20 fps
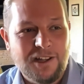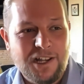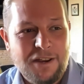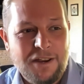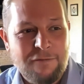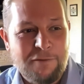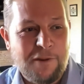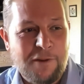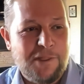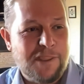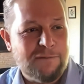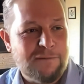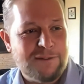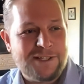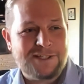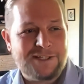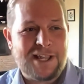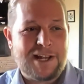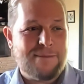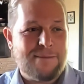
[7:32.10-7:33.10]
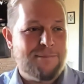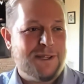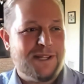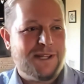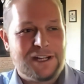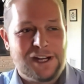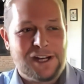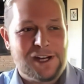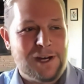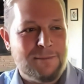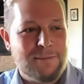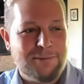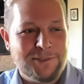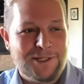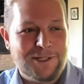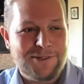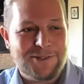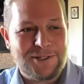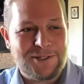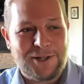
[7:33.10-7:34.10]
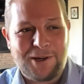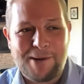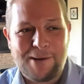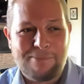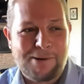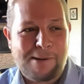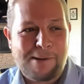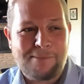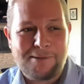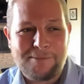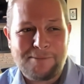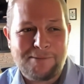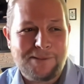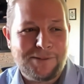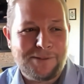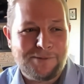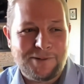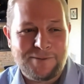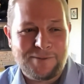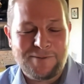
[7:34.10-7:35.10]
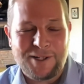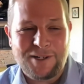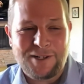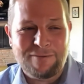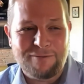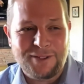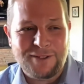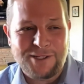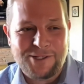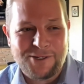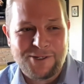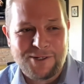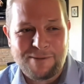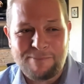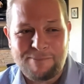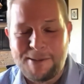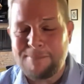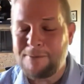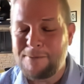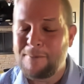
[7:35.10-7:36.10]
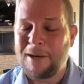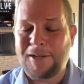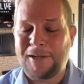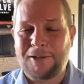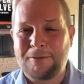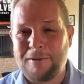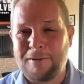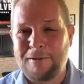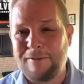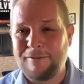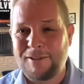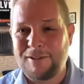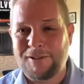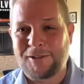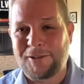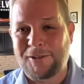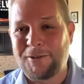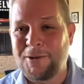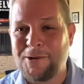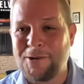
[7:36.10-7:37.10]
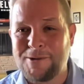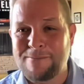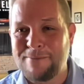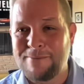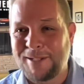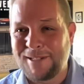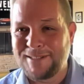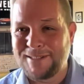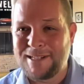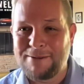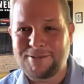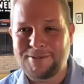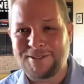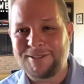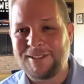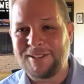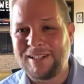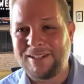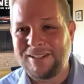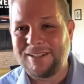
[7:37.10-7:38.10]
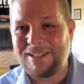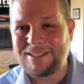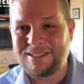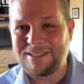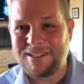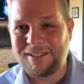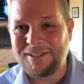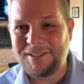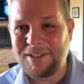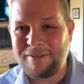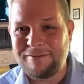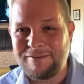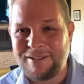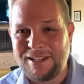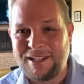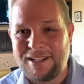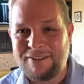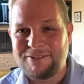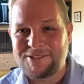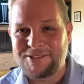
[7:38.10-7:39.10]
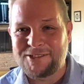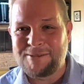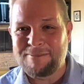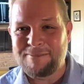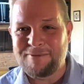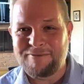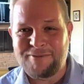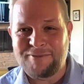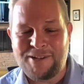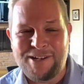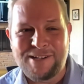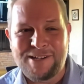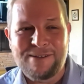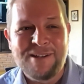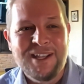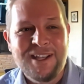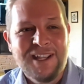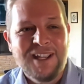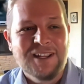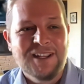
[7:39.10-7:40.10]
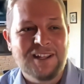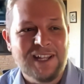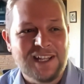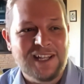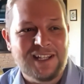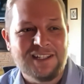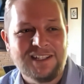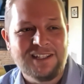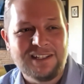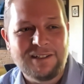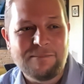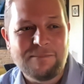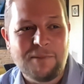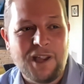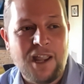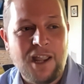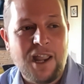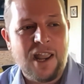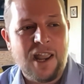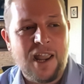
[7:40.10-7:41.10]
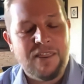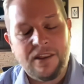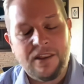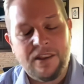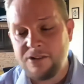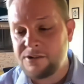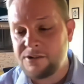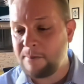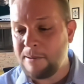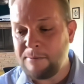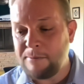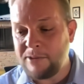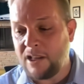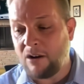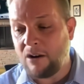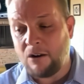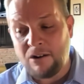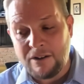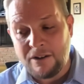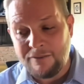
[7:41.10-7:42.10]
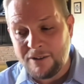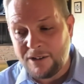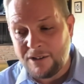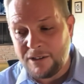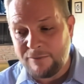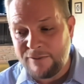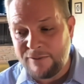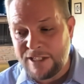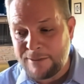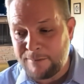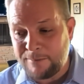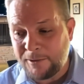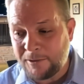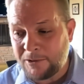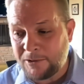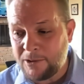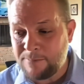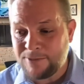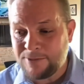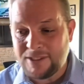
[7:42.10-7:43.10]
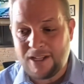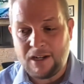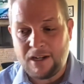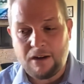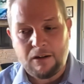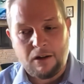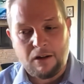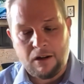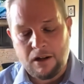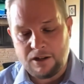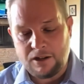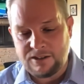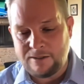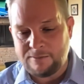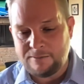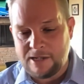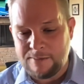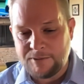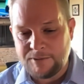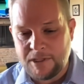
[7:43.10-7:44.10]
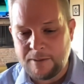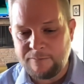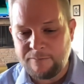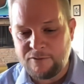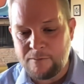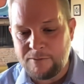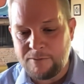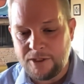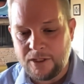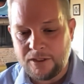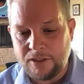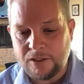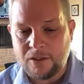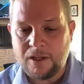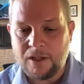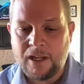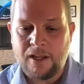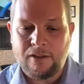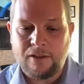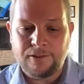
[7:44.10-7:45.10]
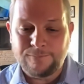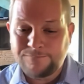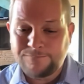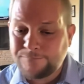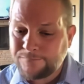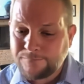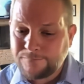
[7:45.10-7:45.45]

If this had been like a couple of years ago, I probably would have done a feature on people microwaving their Chrome because that was hilarious and I loved it. It was super fun. And then there's people that aren't even on the Facebook groups that sometimes come from the underground,